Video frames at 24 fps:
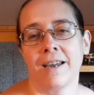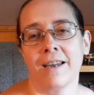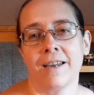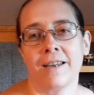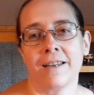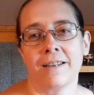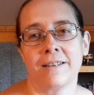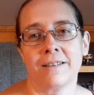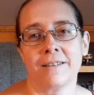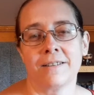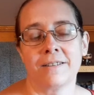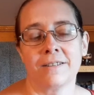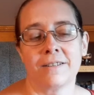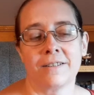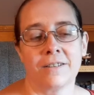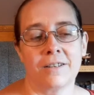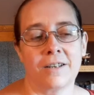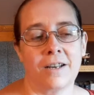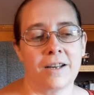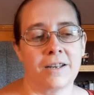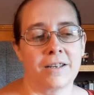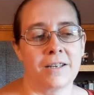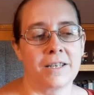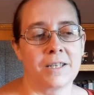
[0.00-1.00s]
and
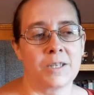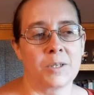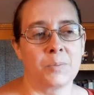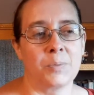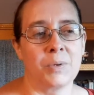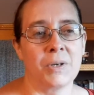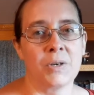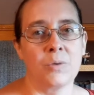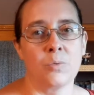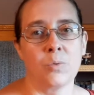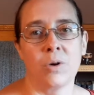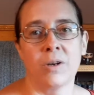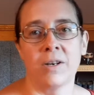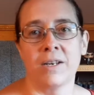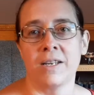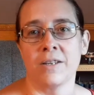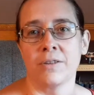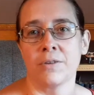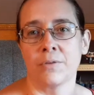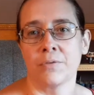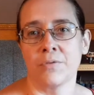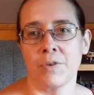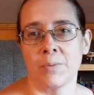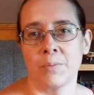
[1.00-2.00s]
I get to pick one
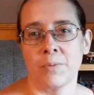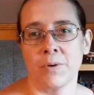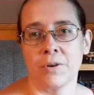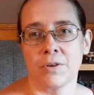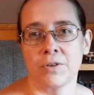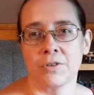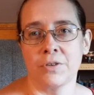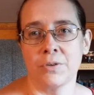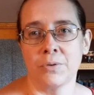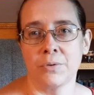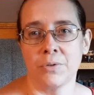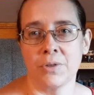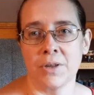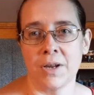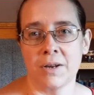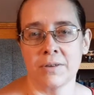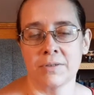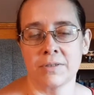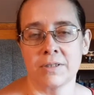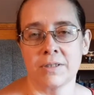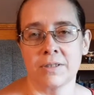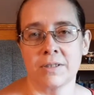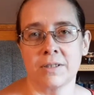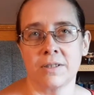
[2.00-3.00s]
either from her
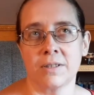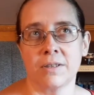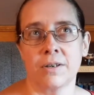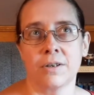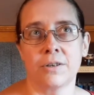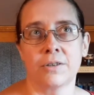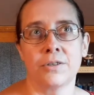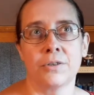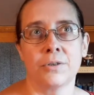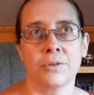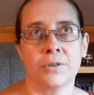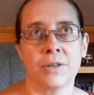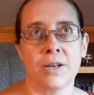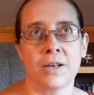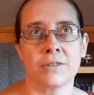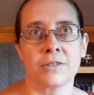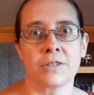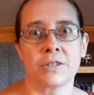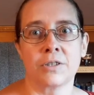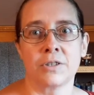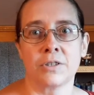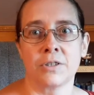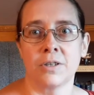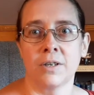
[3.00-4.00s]
2000 her
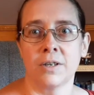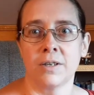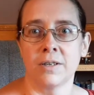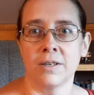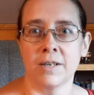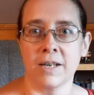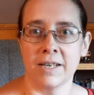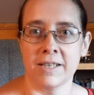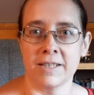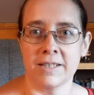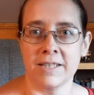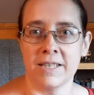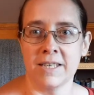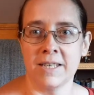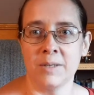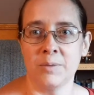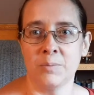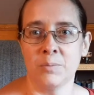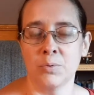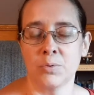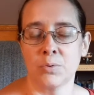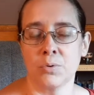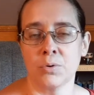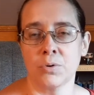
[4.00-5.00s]

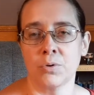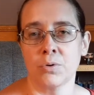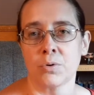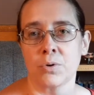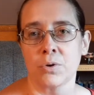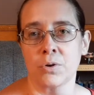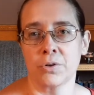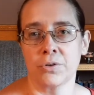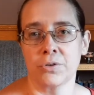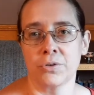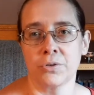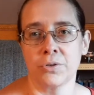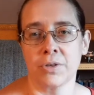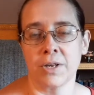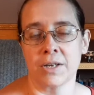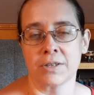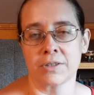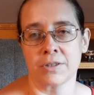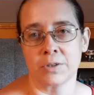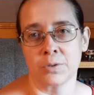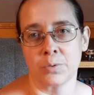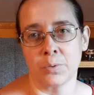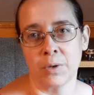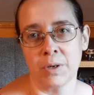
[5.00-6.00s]
2019 board or her
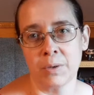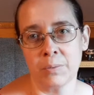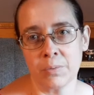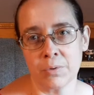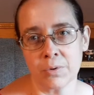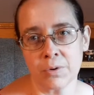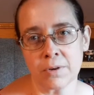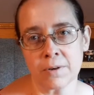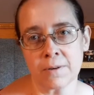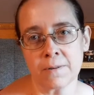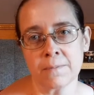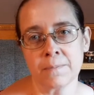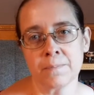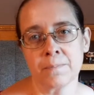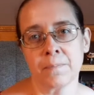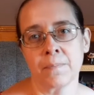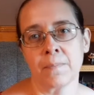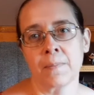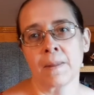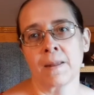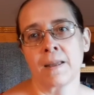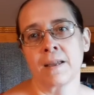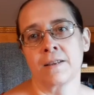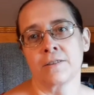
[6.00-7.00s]
2020 board
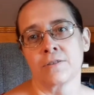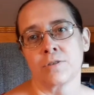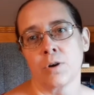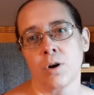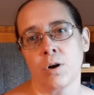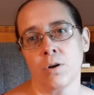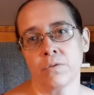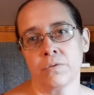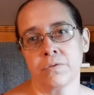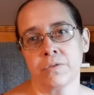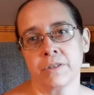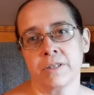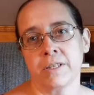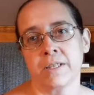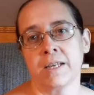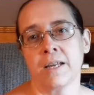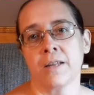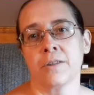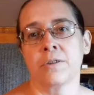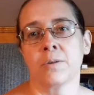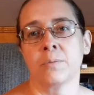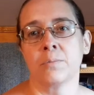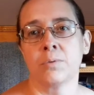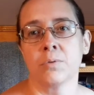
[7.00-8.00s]
so
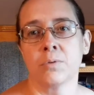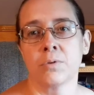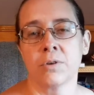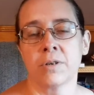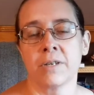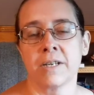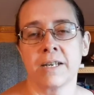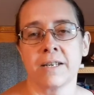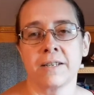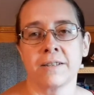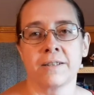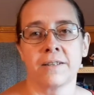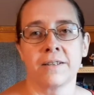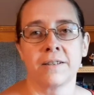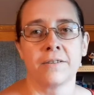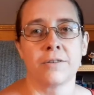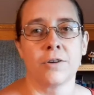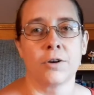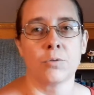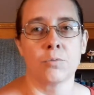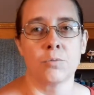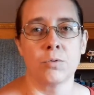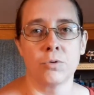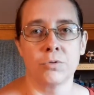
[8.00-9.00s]
hopefully the board and
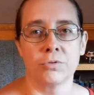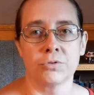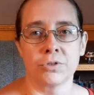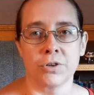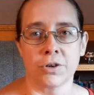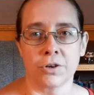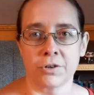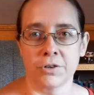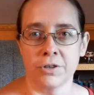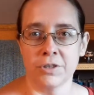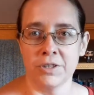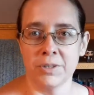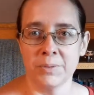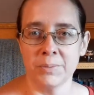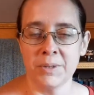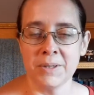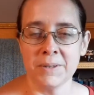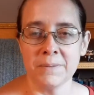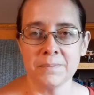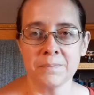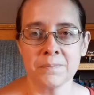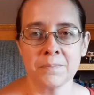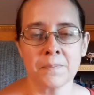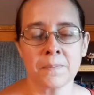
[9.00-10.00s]
her rolls are good to
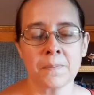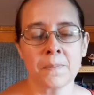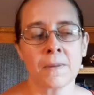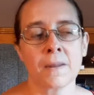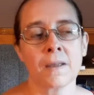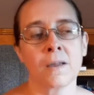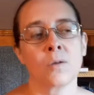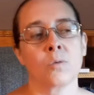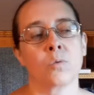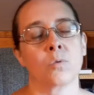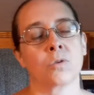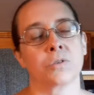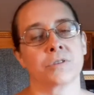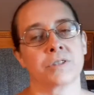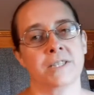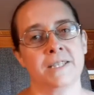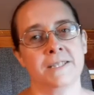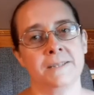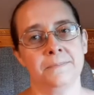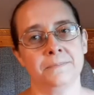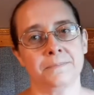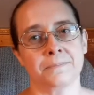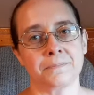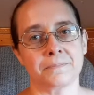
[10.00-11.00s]
me we'll
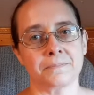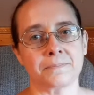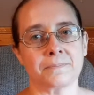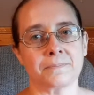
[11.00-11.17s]
see